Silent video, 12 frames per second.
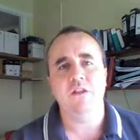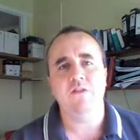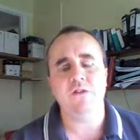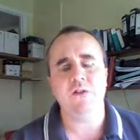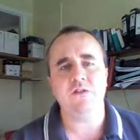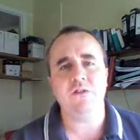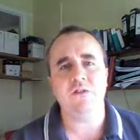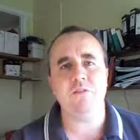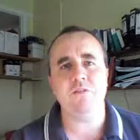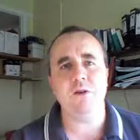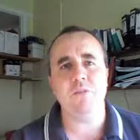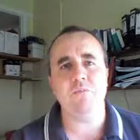The first is a
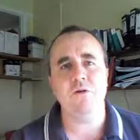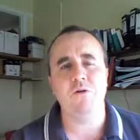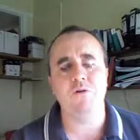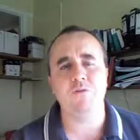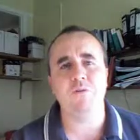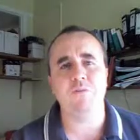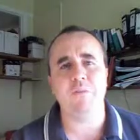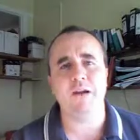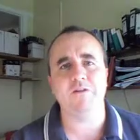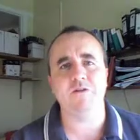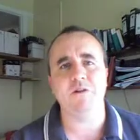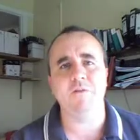very broad
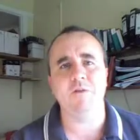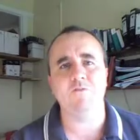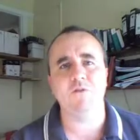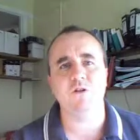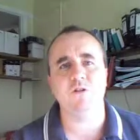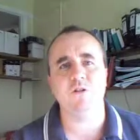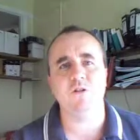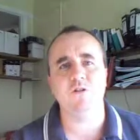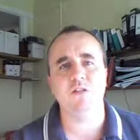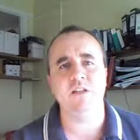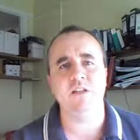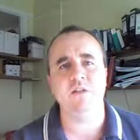spectrum, which is
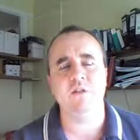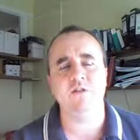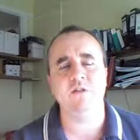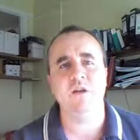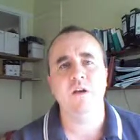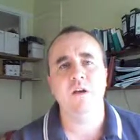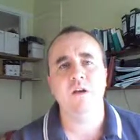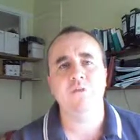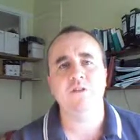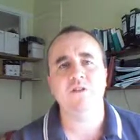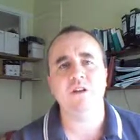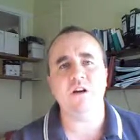continuous,
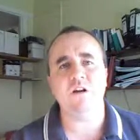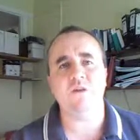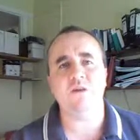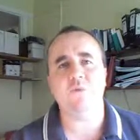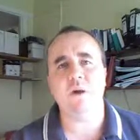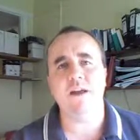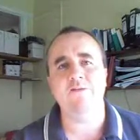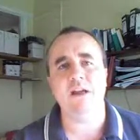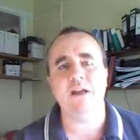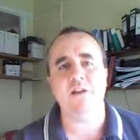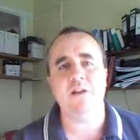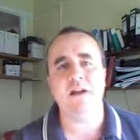which starts at a
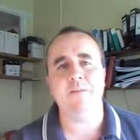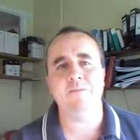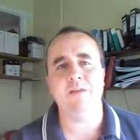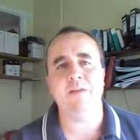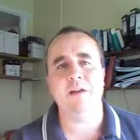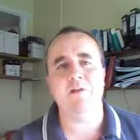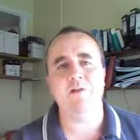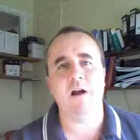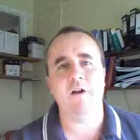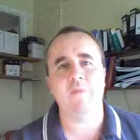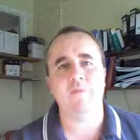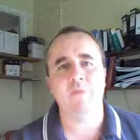wavelength lambda
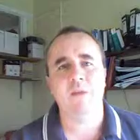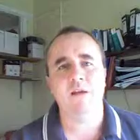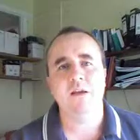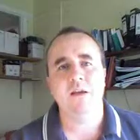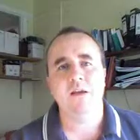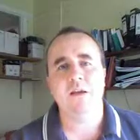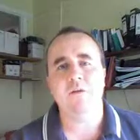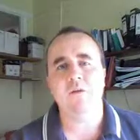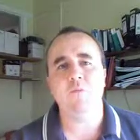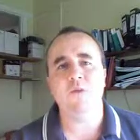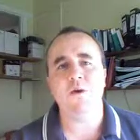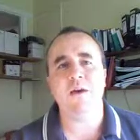0. Now we
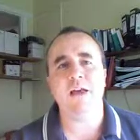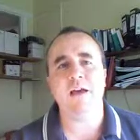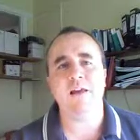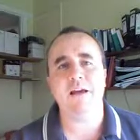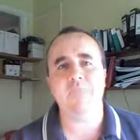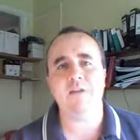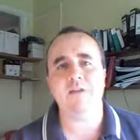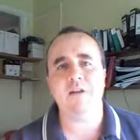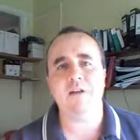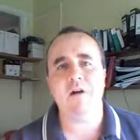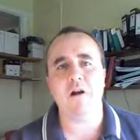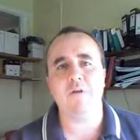can work out lambda
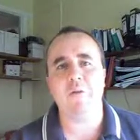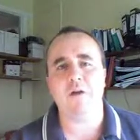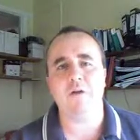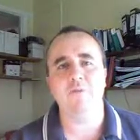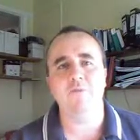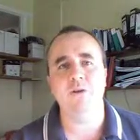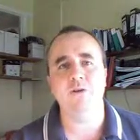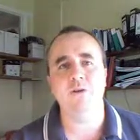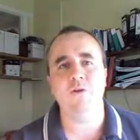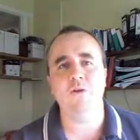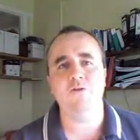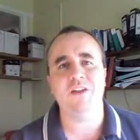0 by
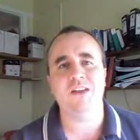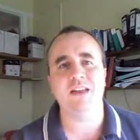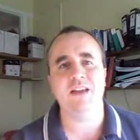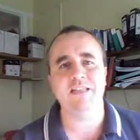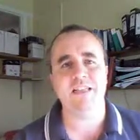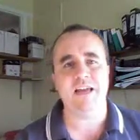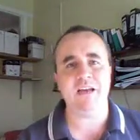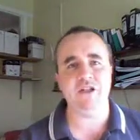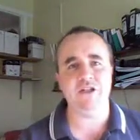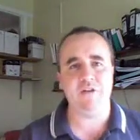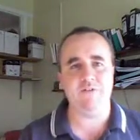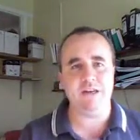converting all of the kinetic
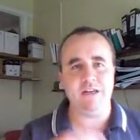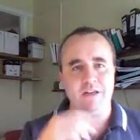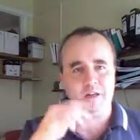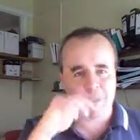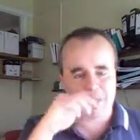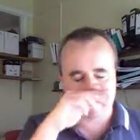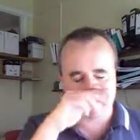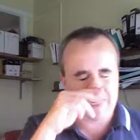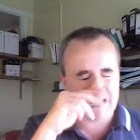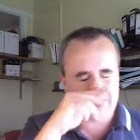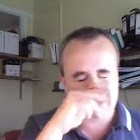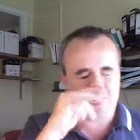energy of an incoming
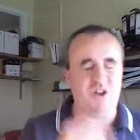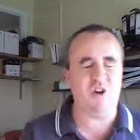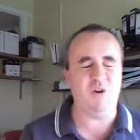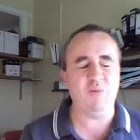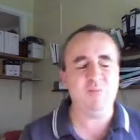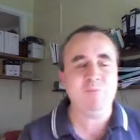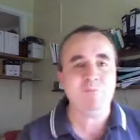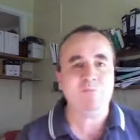electron